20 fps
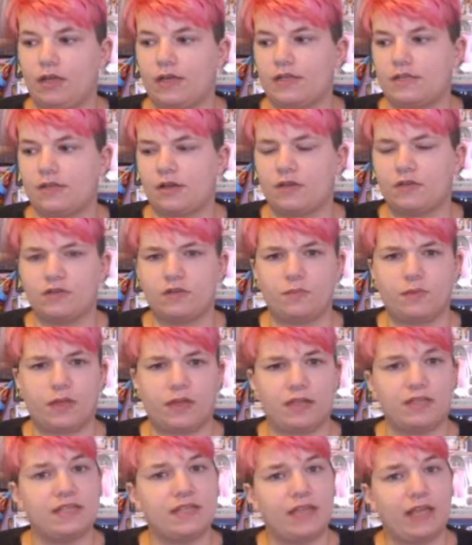it's also
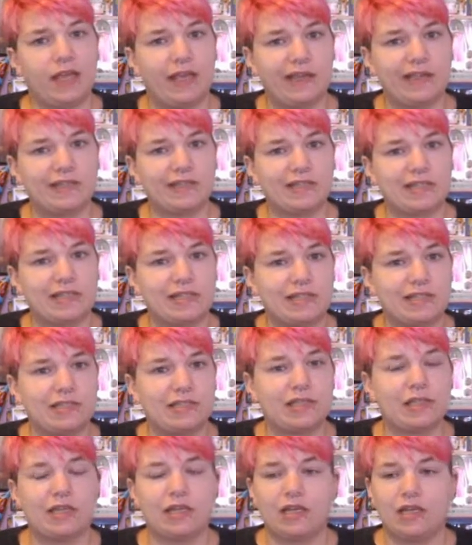because he has this
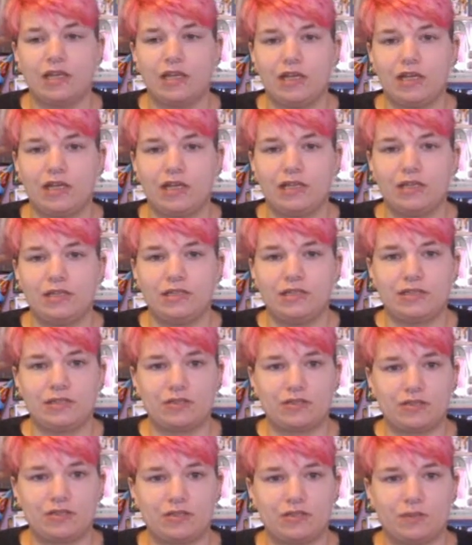
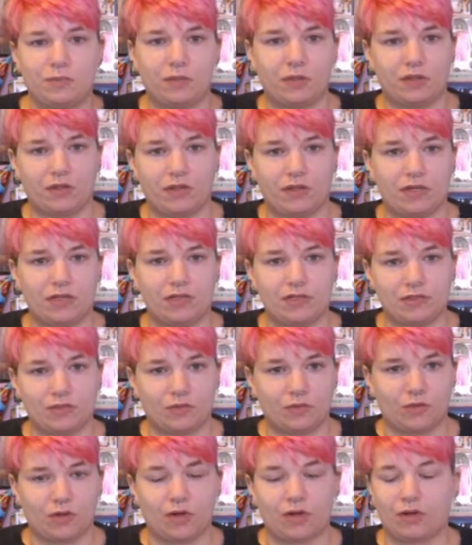disability,
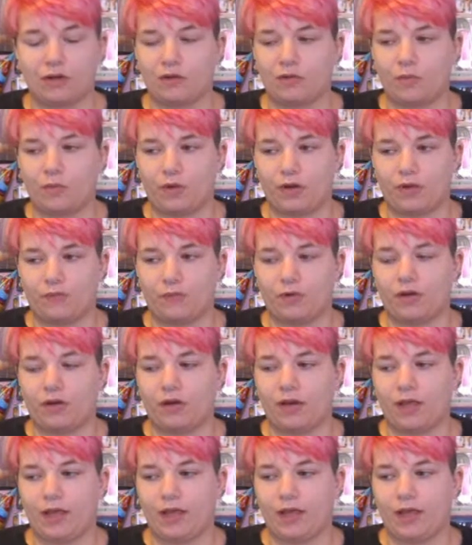disorder, whatever,
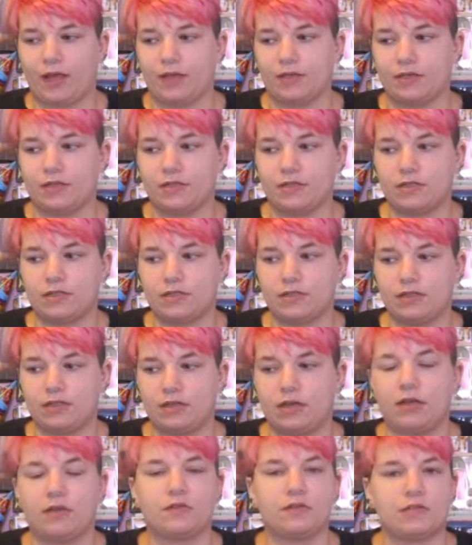and
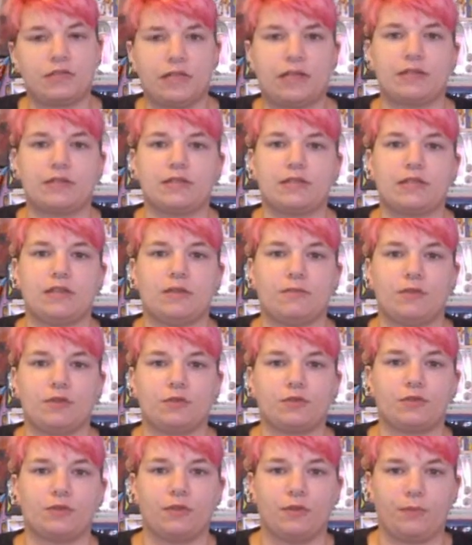understands the
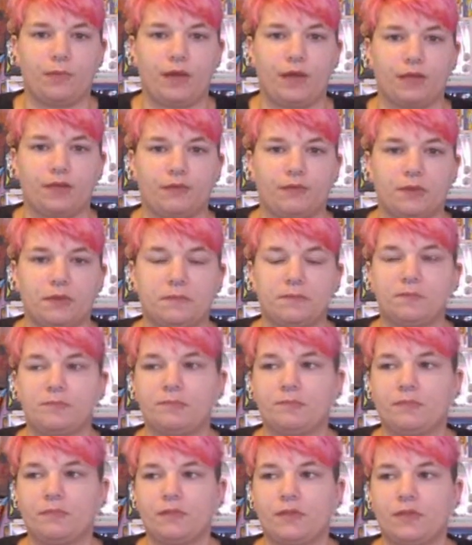emotional impact of it.
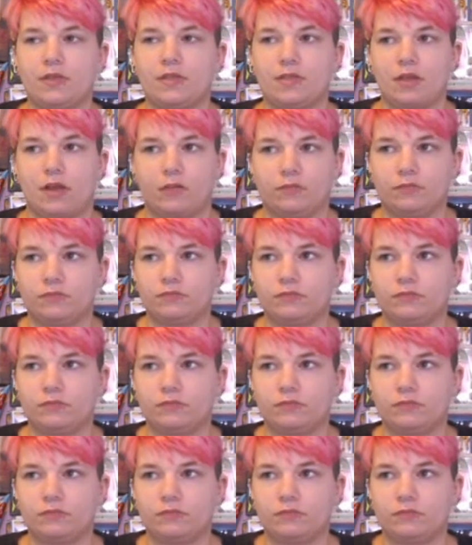So,